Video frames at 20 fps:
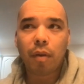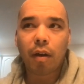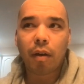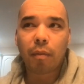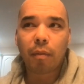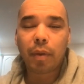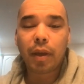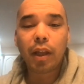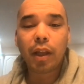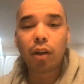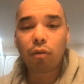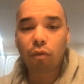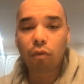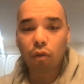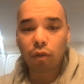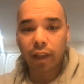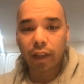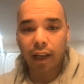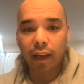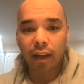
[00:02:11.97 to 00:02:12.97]
Peter
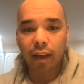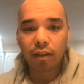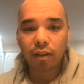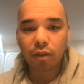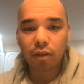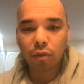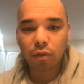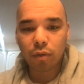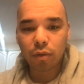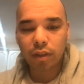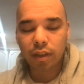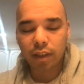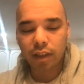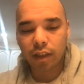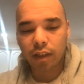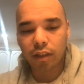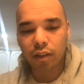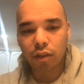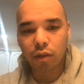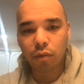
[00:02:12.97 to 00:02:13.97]
Roldan, who was
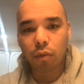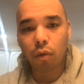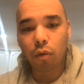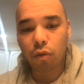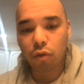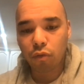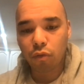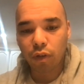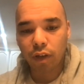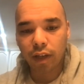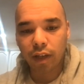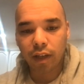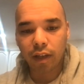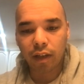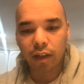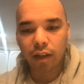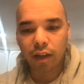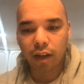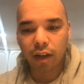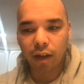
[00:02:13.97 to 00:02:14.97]
the
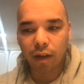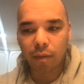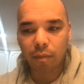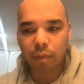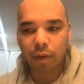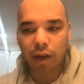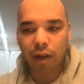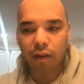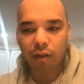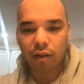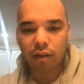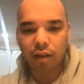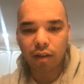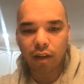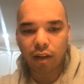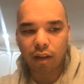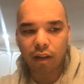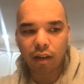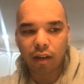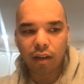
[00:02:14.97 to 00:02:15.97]
203 pound
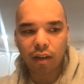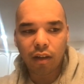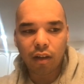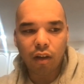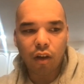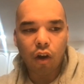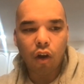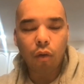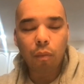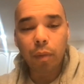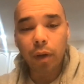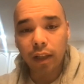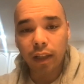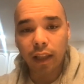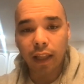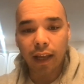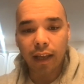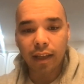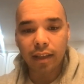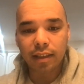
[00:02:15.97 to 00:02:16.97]
open
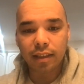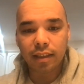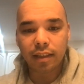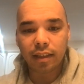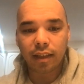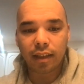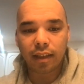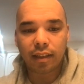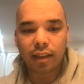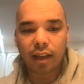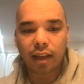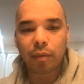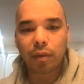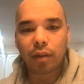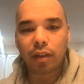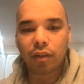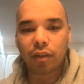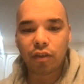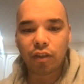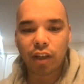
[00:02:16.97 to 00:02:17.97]
class
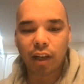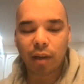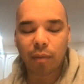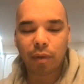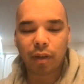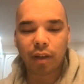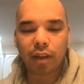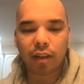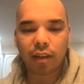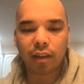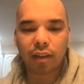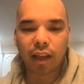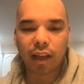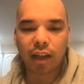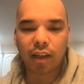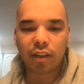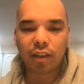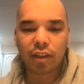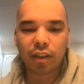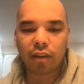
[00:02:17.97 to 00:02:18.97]
Diamond Gloves champion
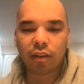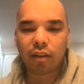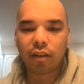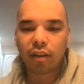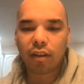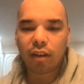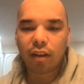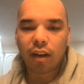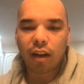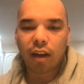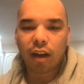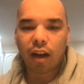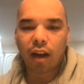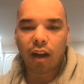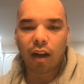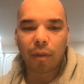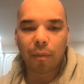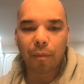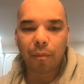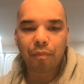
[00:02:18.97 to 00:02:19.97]
last year.
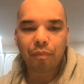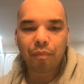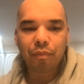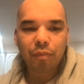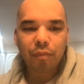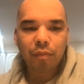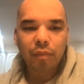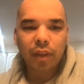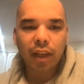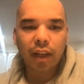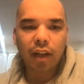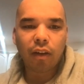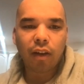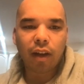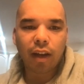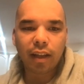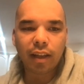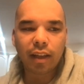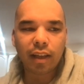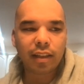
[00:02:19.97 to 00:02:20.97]

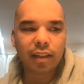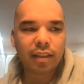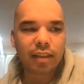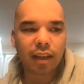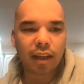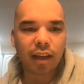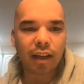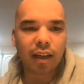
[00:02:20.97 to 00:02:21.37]
It's